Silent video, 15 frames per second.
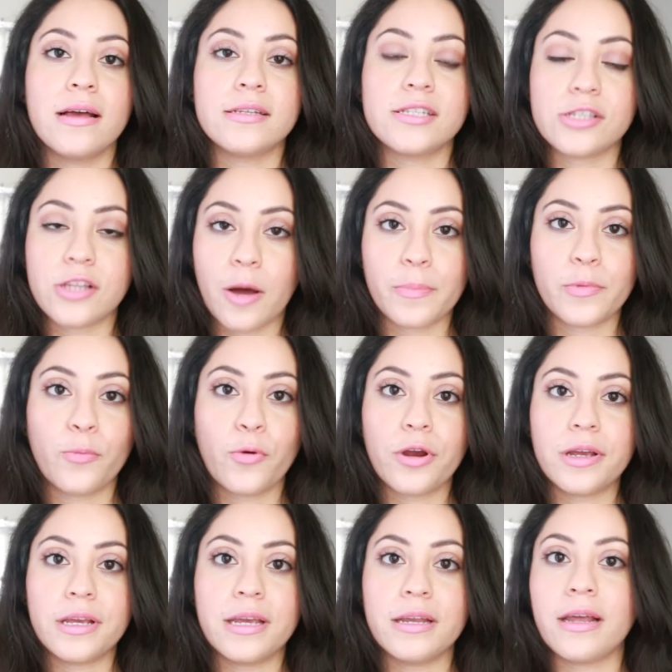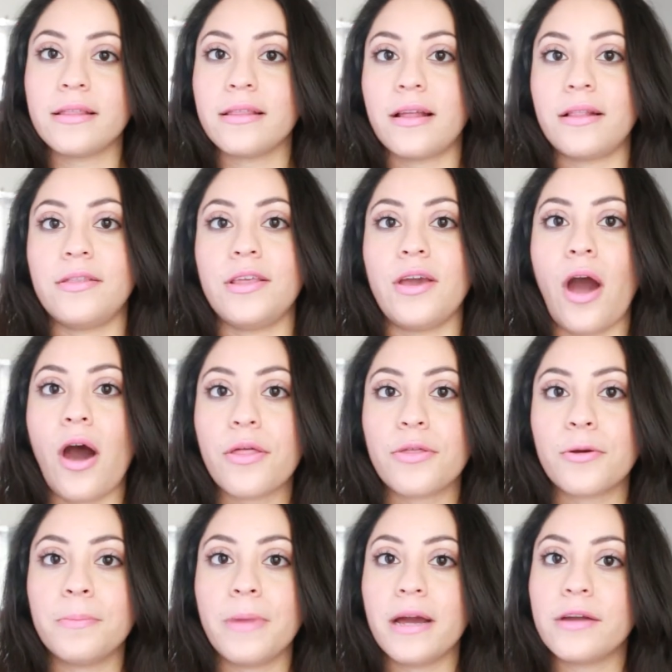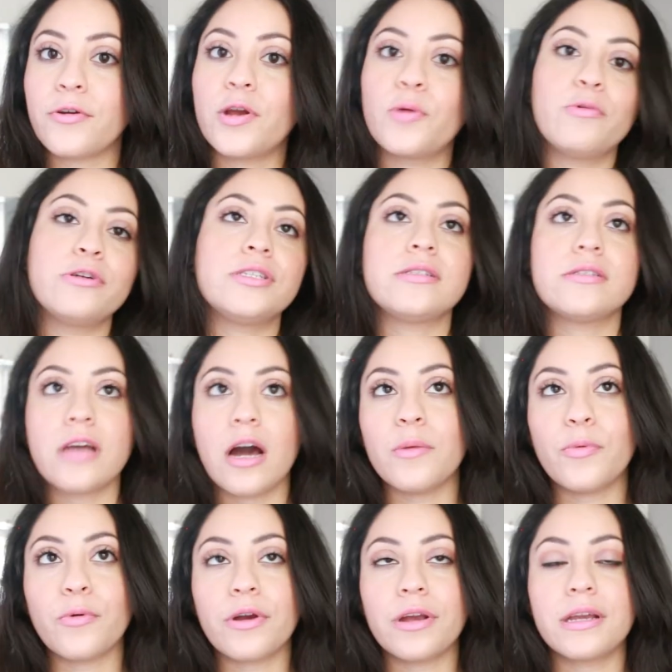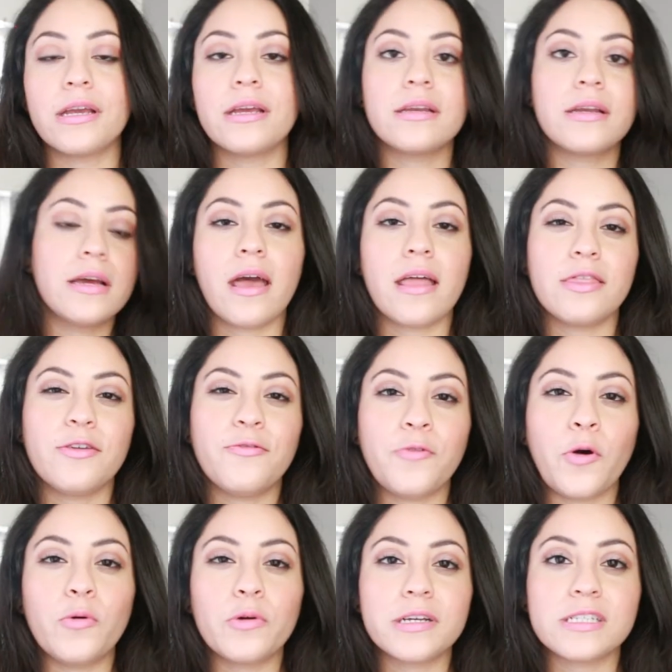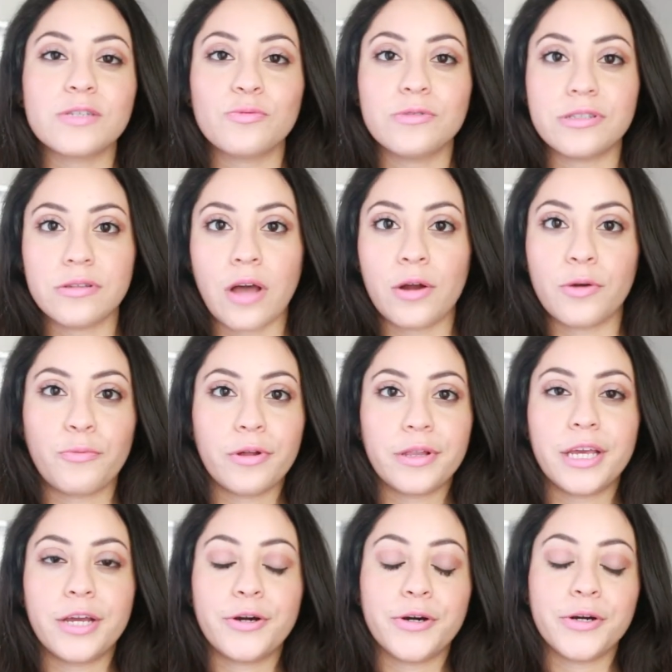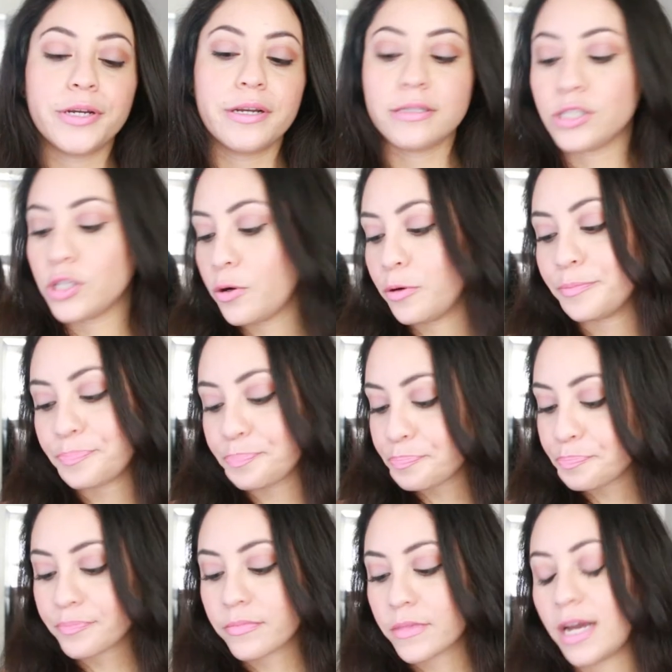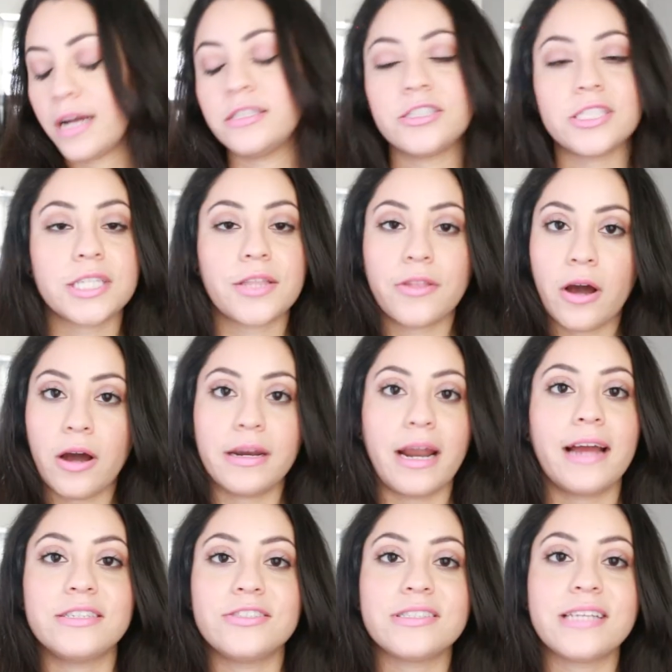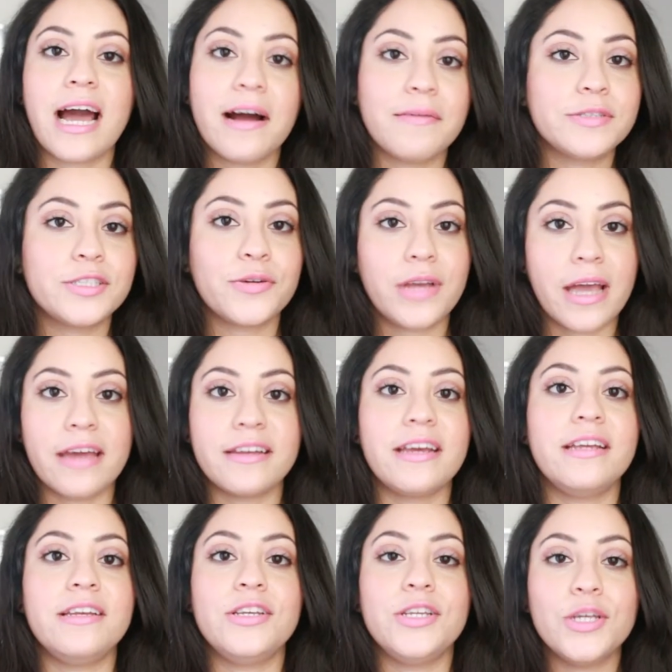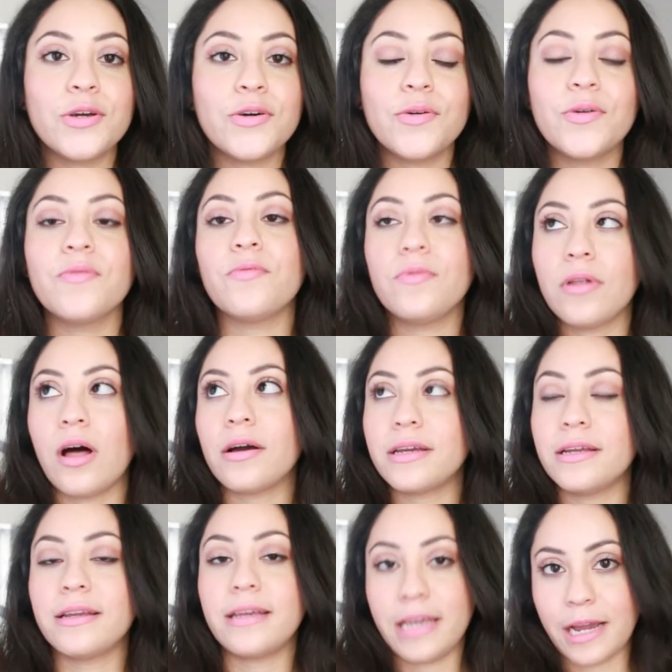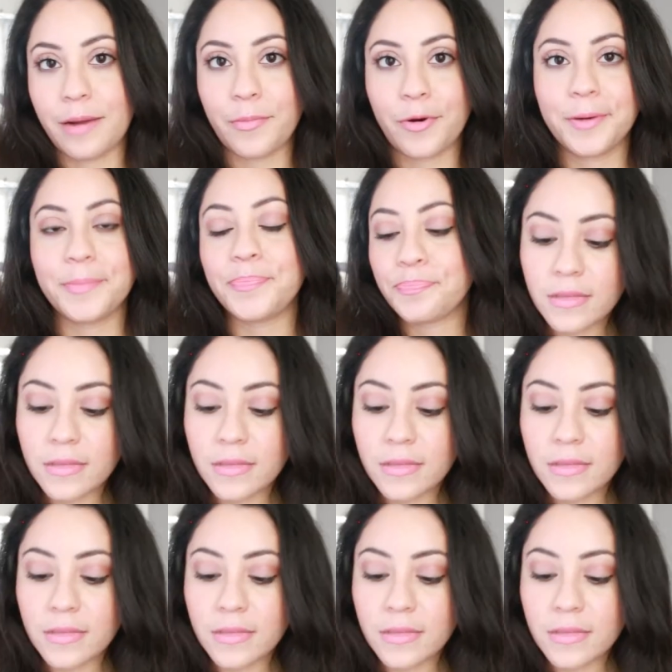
stopped working and then the other battery would stop working and the focus was not really good so I just thought I just have to get a new vlogging camera